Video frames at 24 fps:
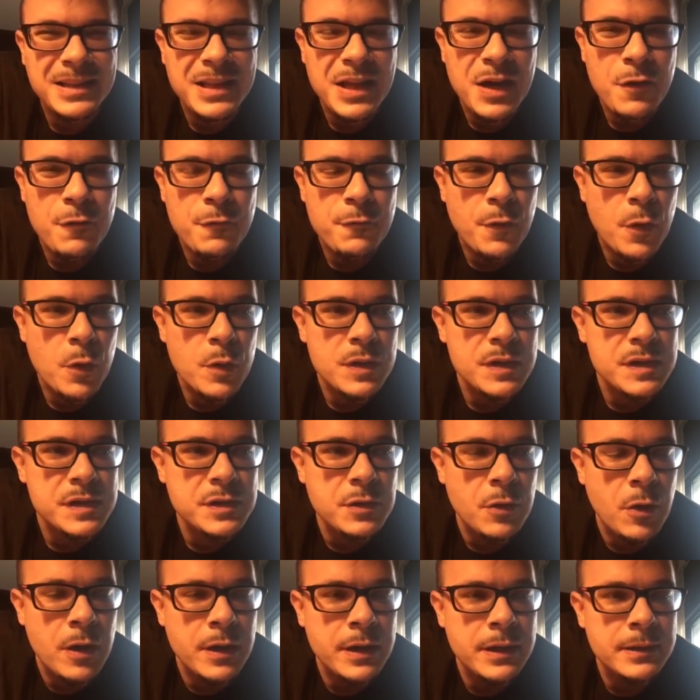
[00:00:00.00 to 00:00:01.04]
fact that
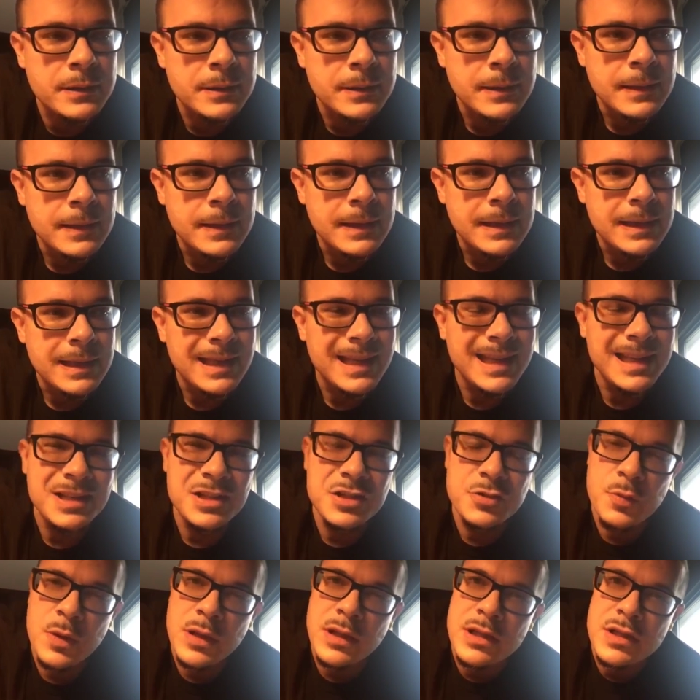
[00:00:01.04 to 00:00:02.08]
they're focused on it,
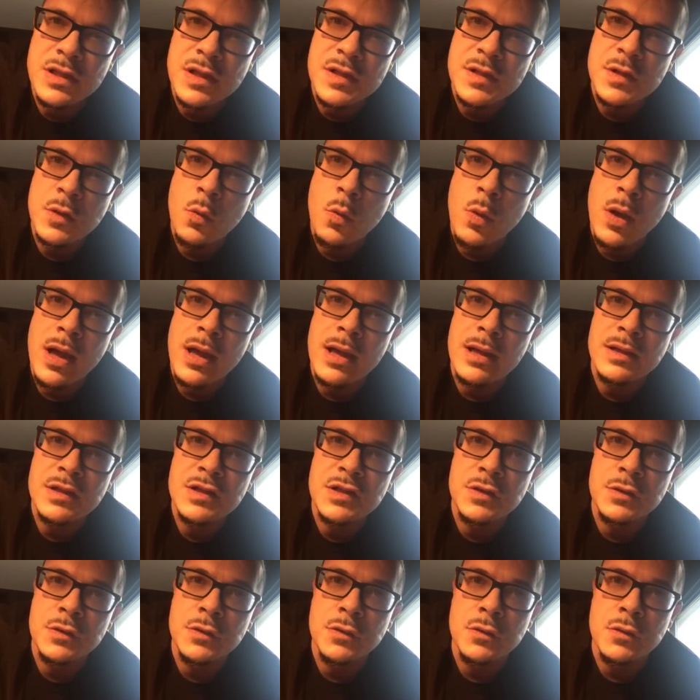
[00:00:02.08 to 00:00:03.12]
it's really
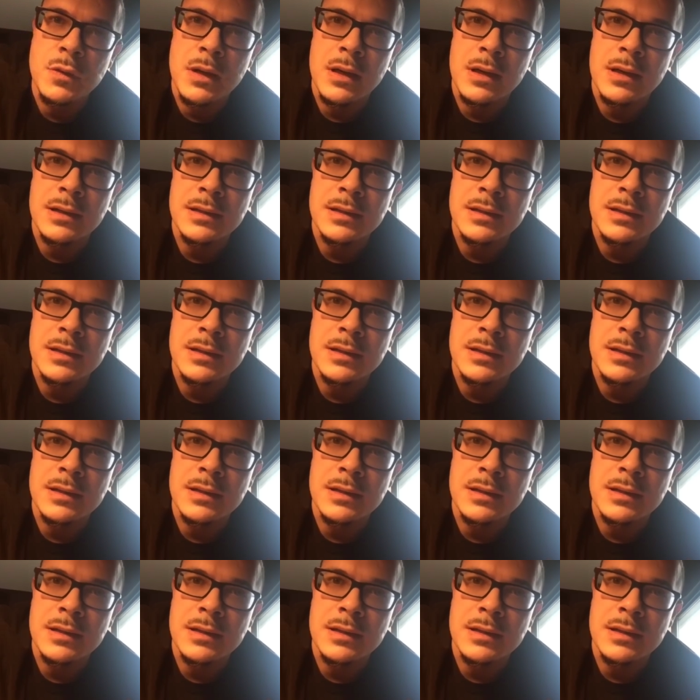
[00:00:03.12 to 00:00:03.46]
just a way